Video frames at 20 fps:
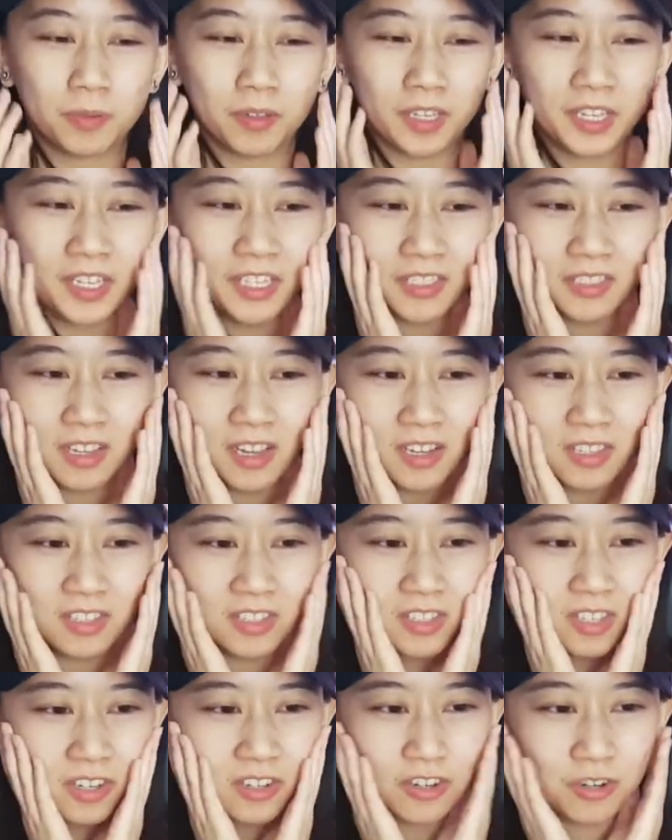but he's got
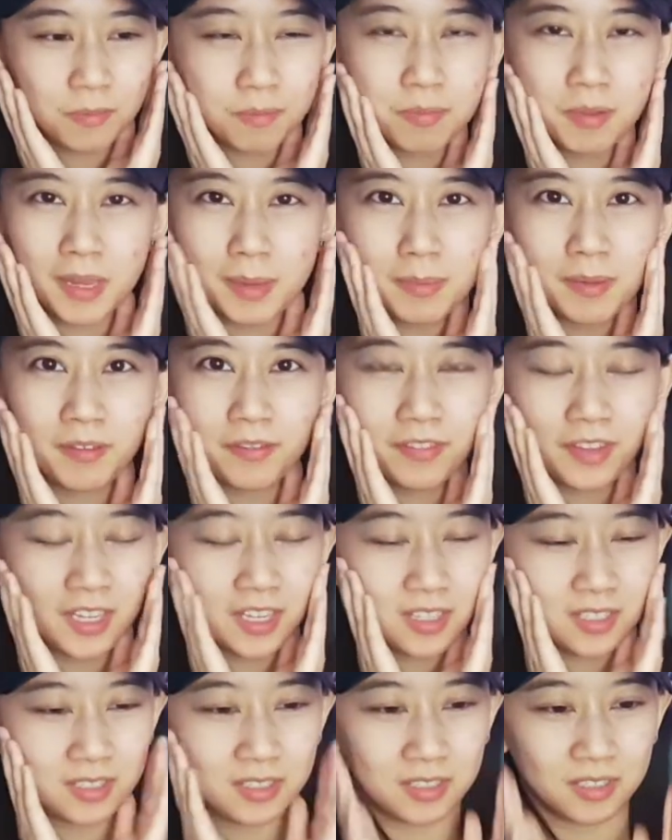such a baby
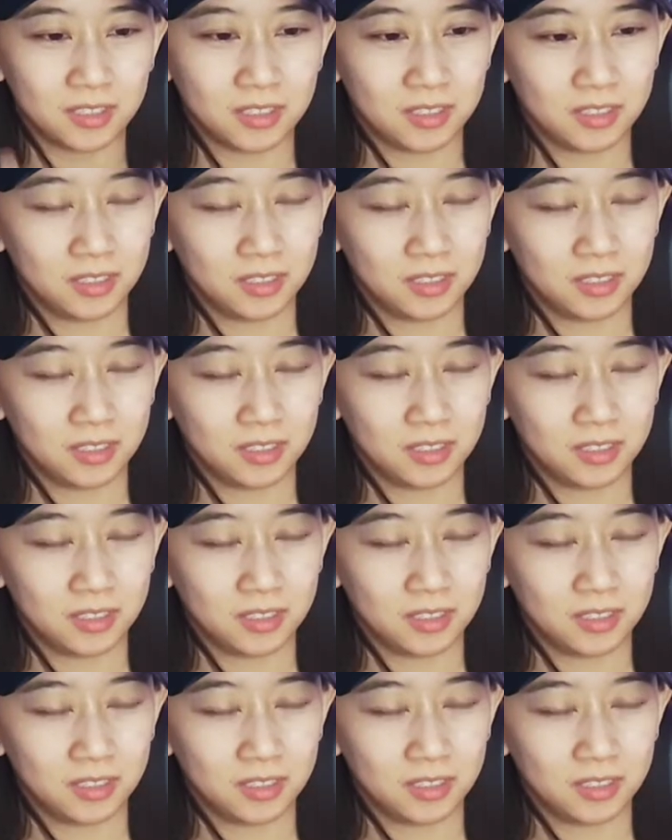face.